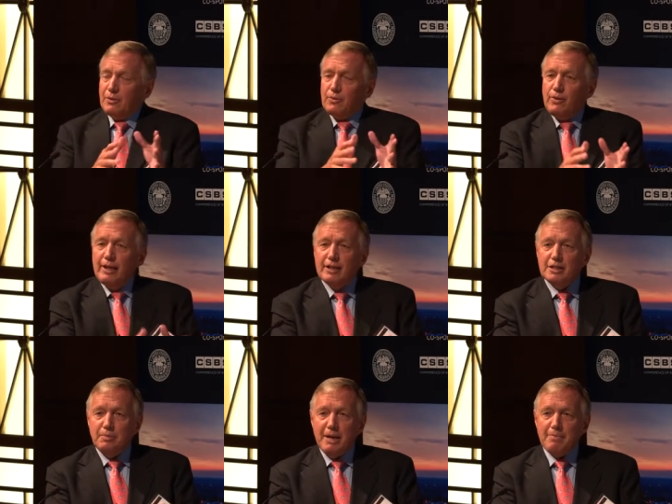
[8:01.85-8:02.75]
reading
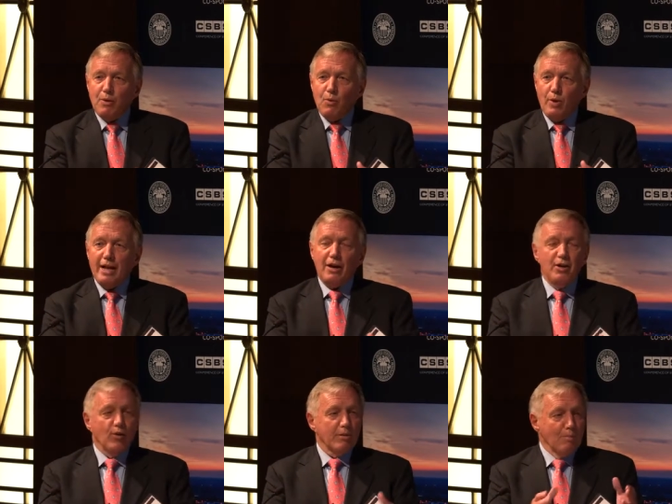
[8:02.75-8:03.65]
this paper without
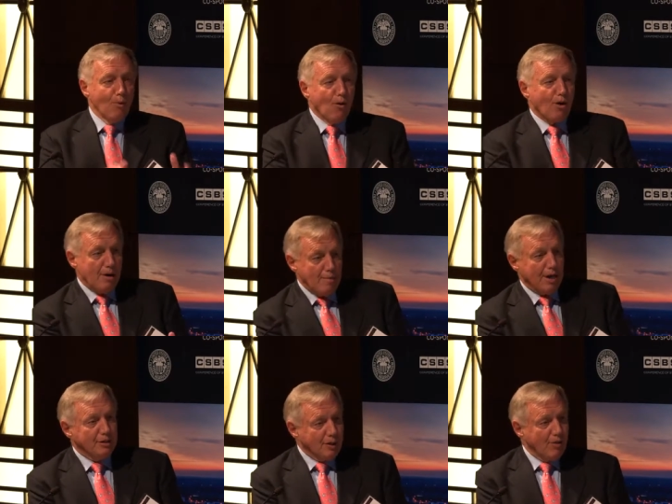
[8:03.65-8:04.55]
knowing more
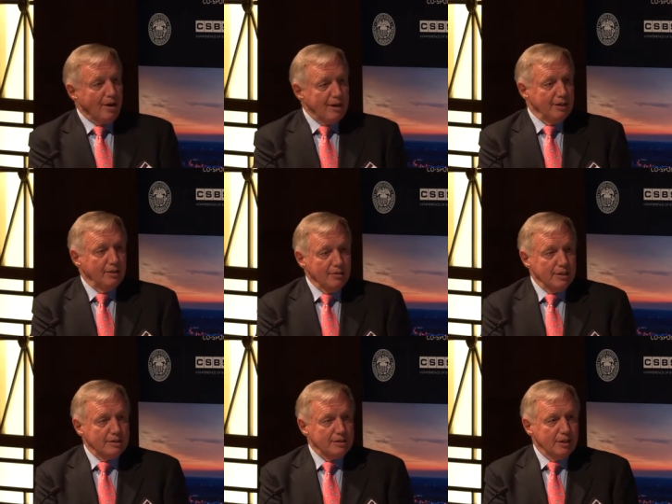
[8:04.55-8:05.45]
about the credit
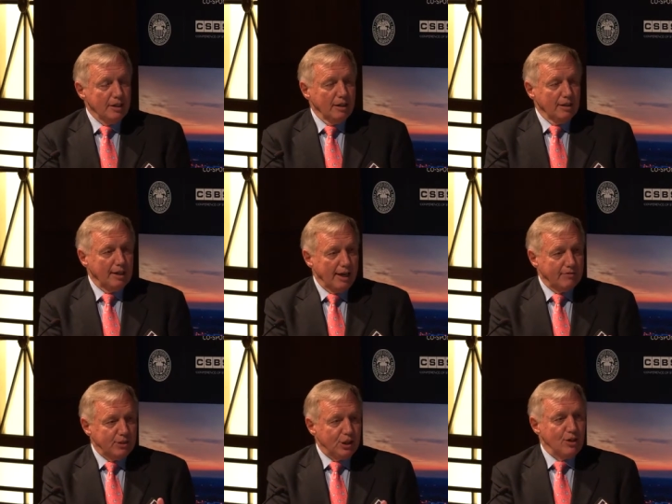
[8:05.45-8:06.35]
unions that
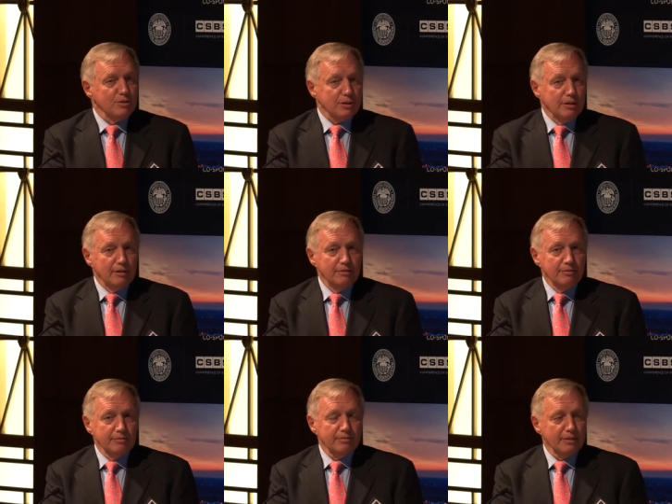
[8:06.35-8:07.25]
have chosen
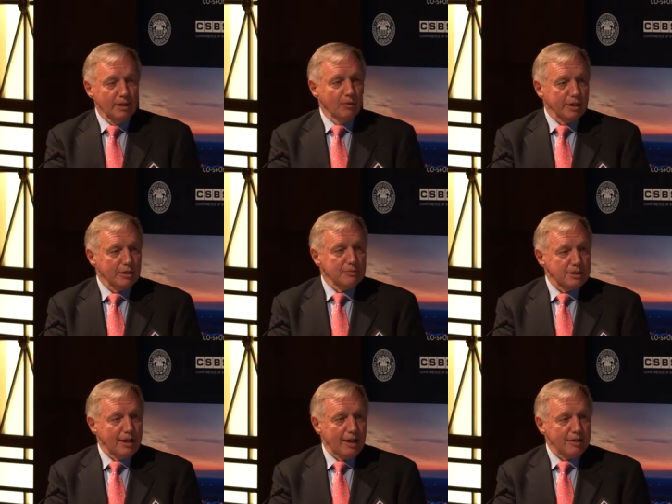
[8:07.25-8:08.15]
low-income
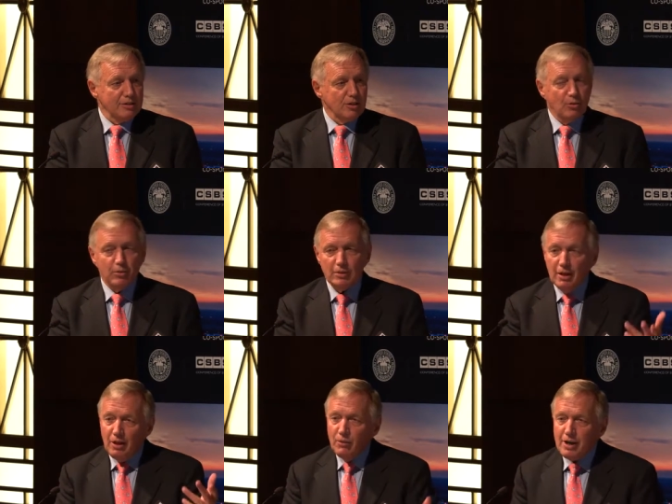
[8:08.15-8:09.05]
status. So the
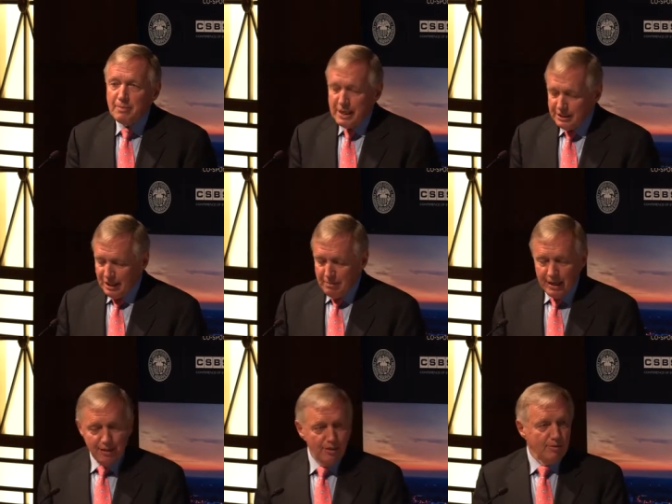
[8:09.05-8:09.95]
recommendation I'd
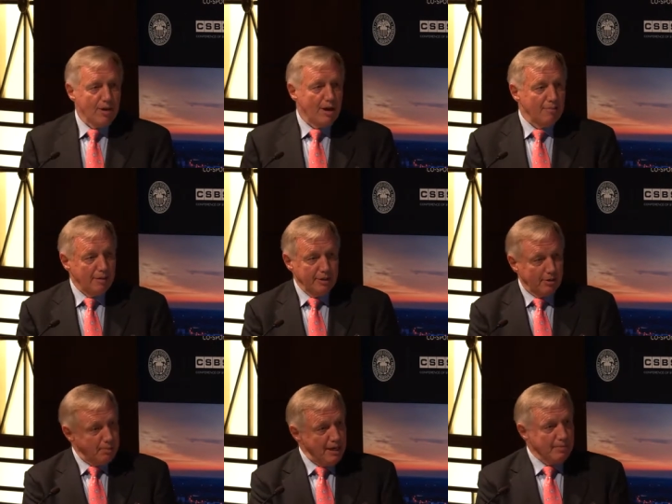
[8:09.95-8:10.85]
make to you, Ram, on
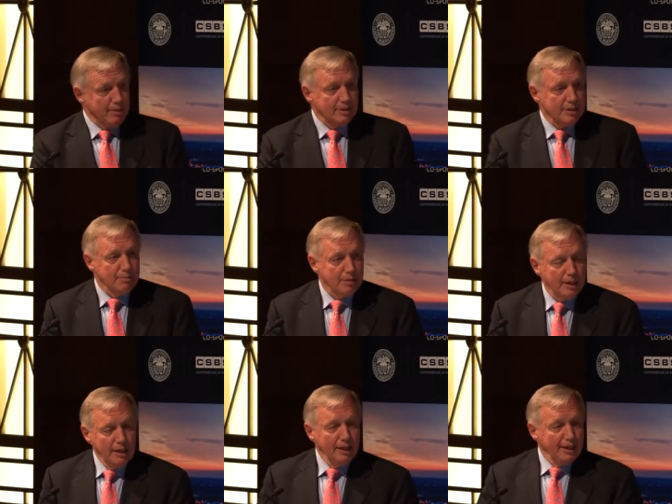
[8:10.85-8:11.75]
your paper is
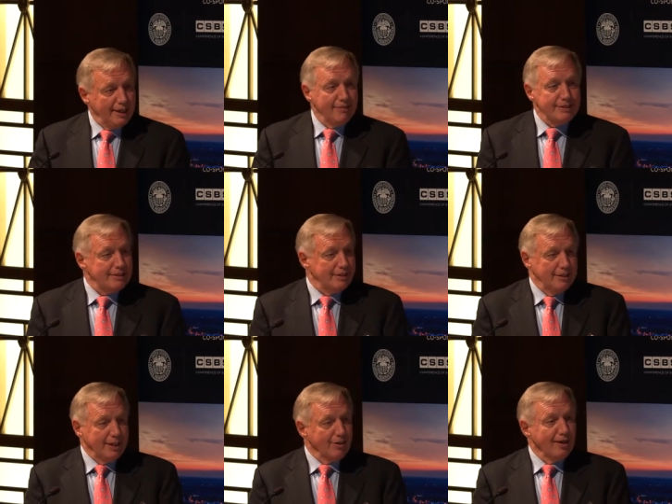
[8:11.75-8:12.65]
simply give us
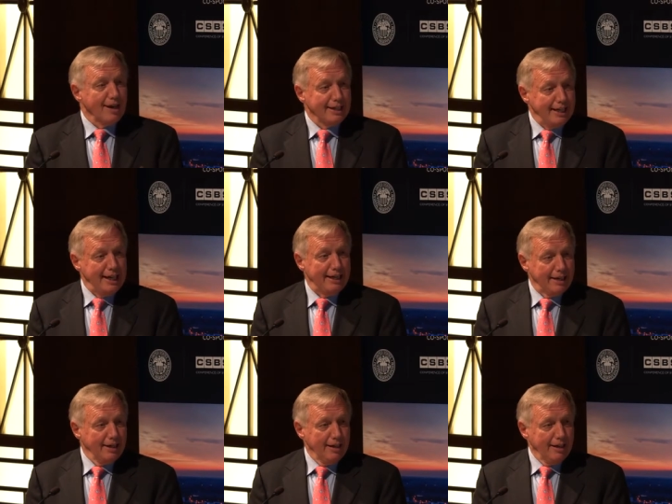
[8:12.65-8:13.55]
the underlying data